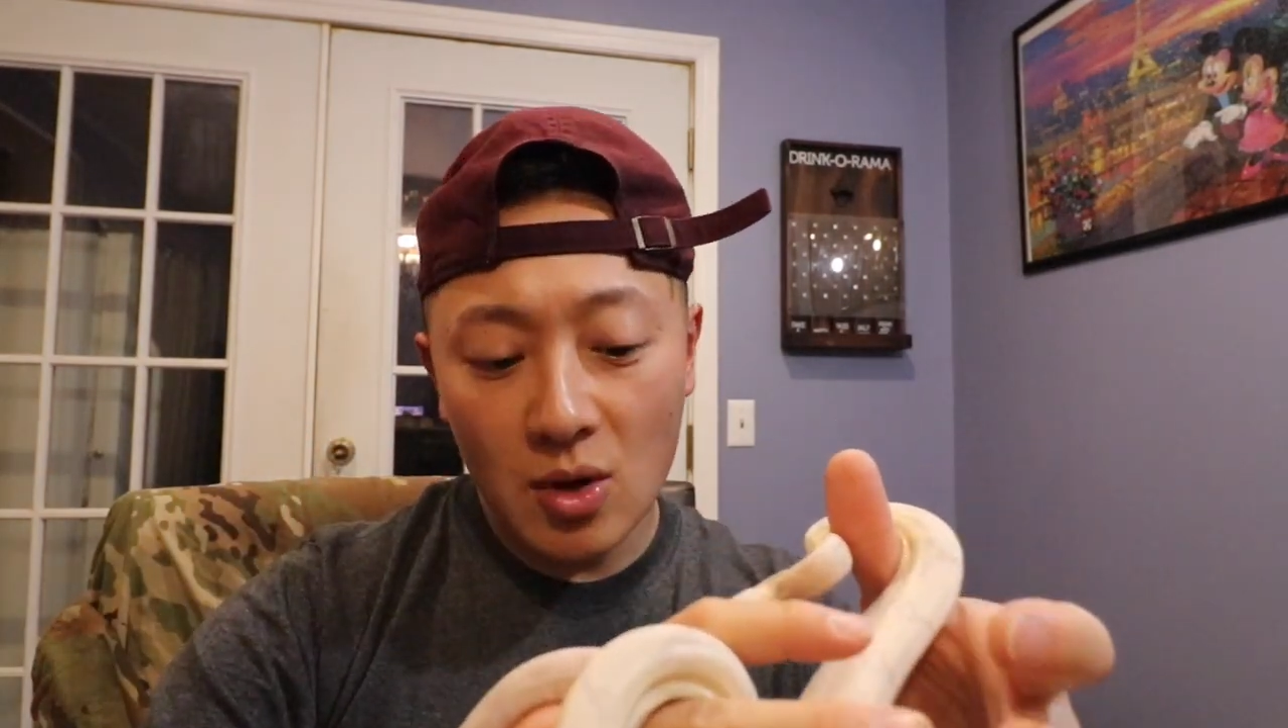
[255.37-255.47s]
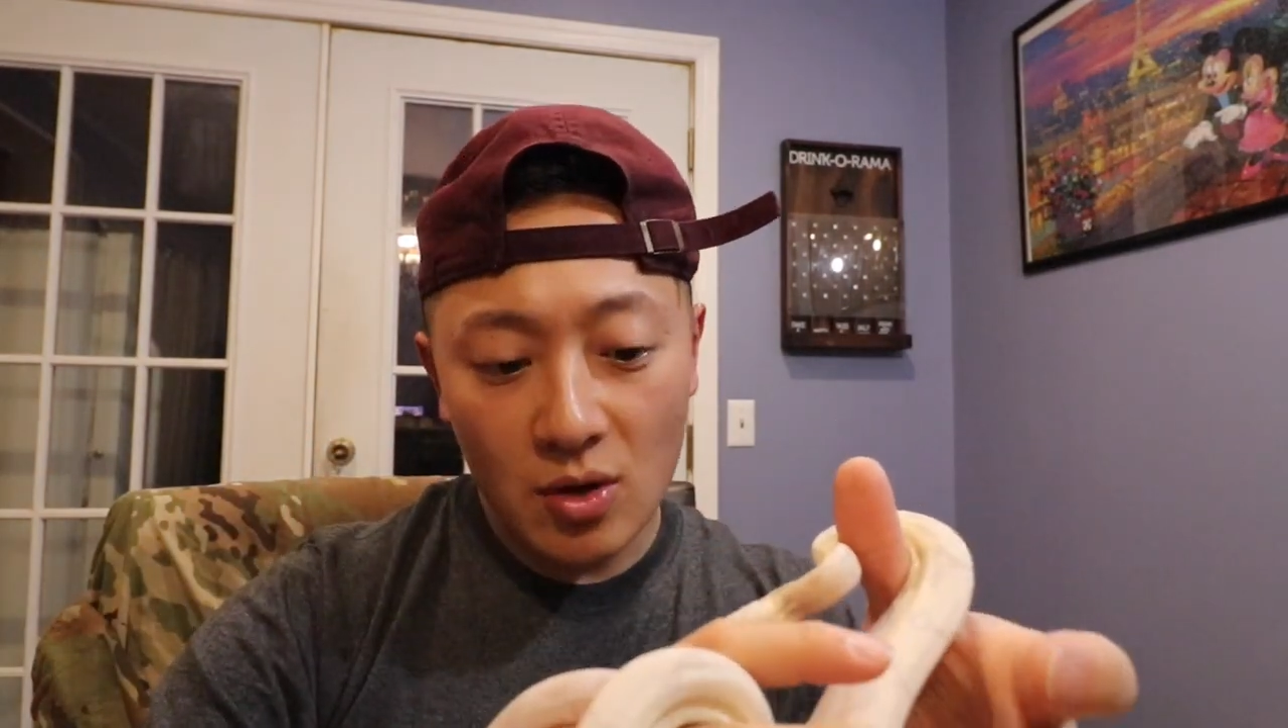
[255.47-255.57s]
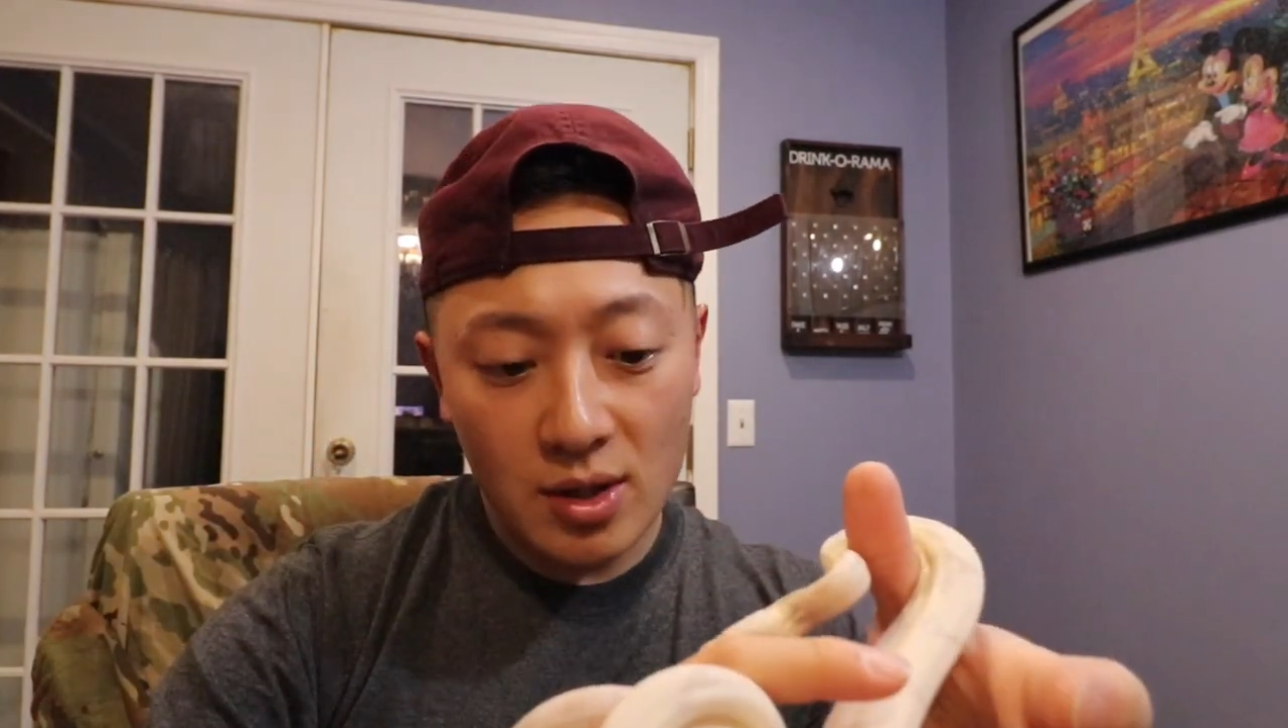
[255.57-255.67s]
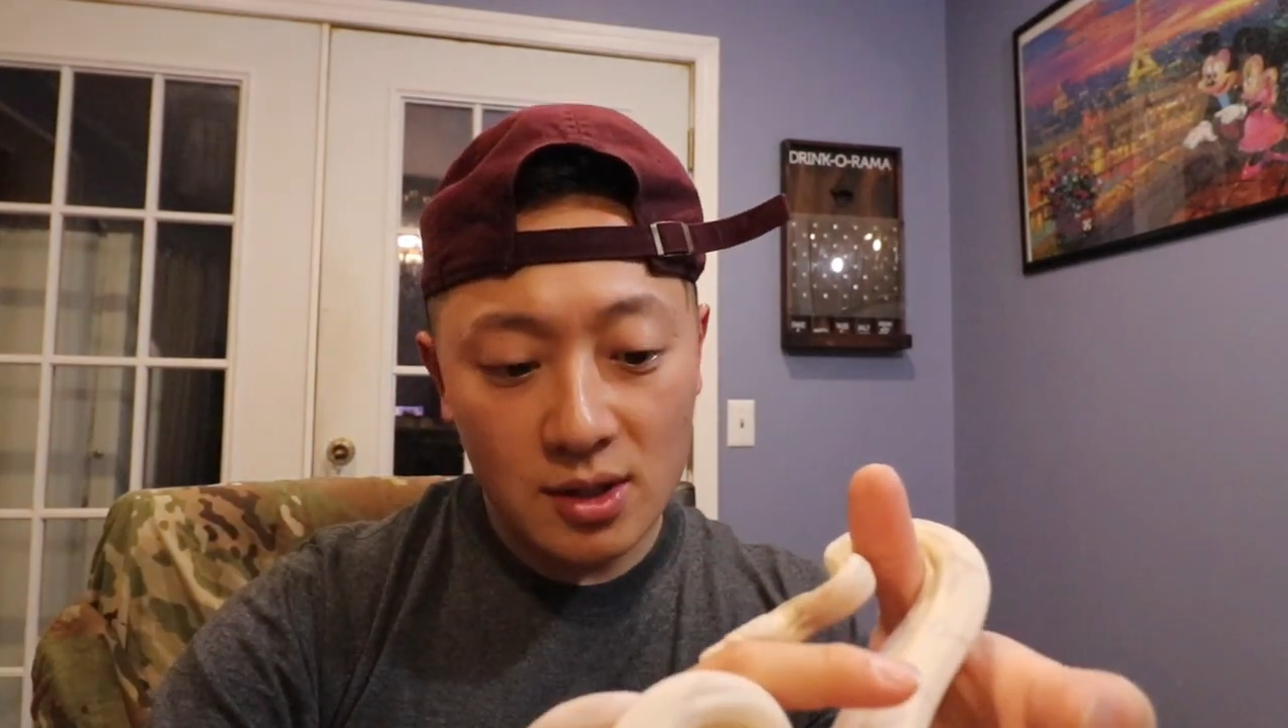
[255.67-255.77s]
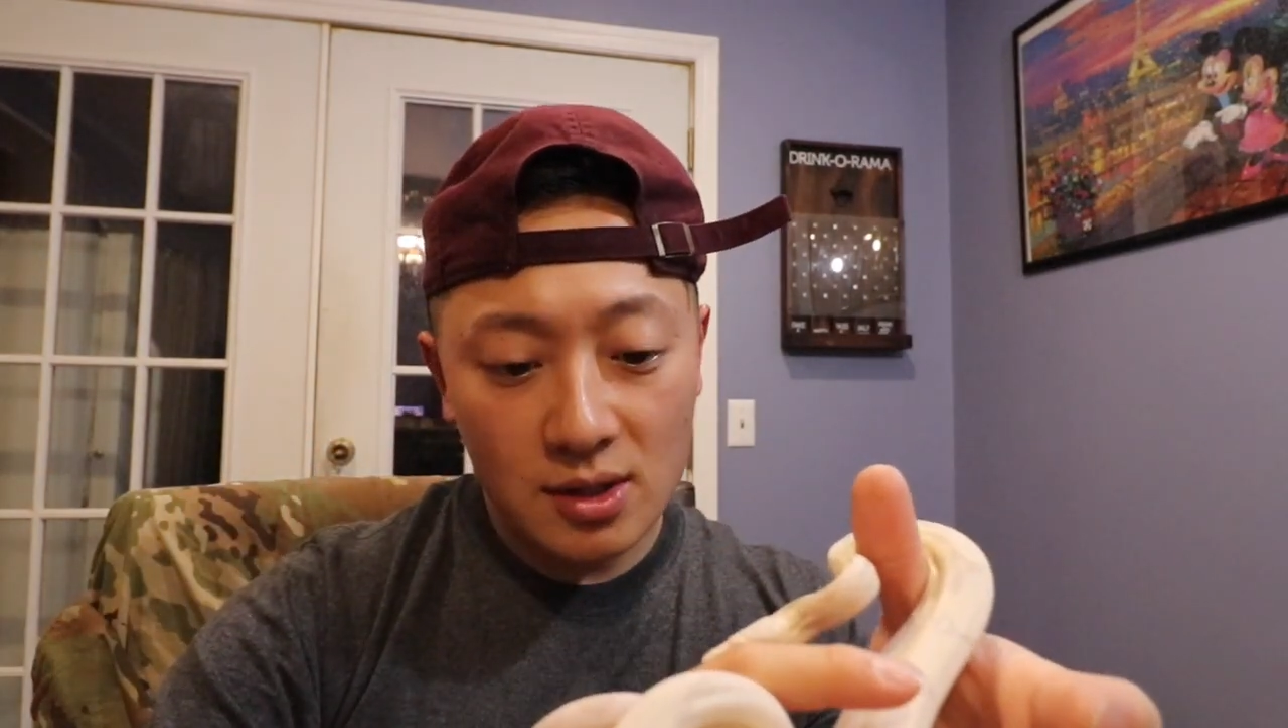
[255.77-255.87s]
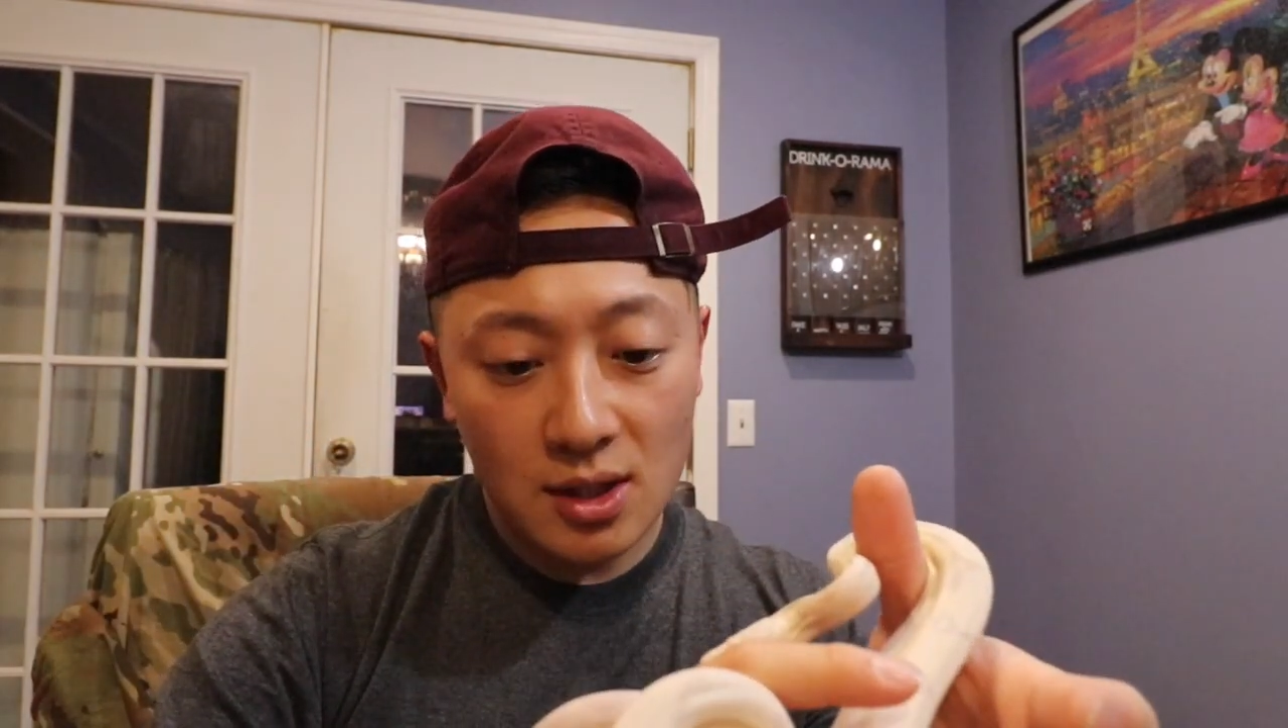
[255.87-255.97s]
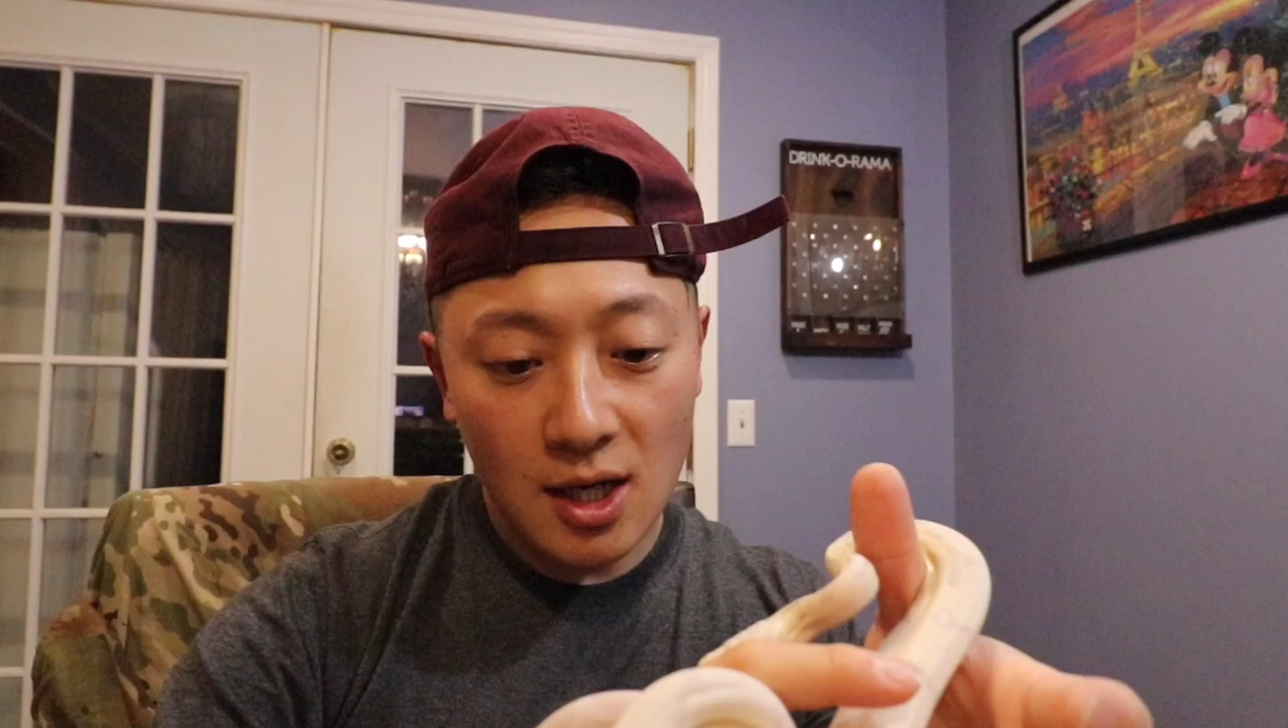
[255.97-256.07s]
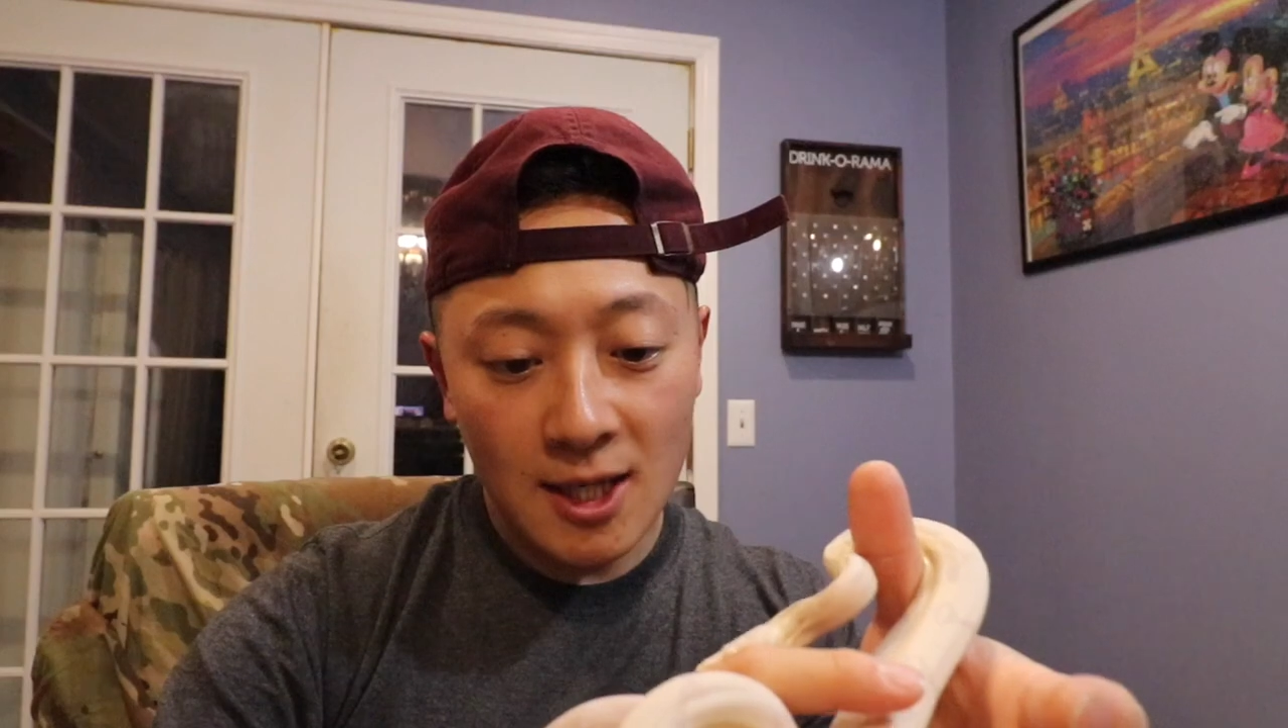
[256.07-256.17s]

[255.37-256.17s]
boa,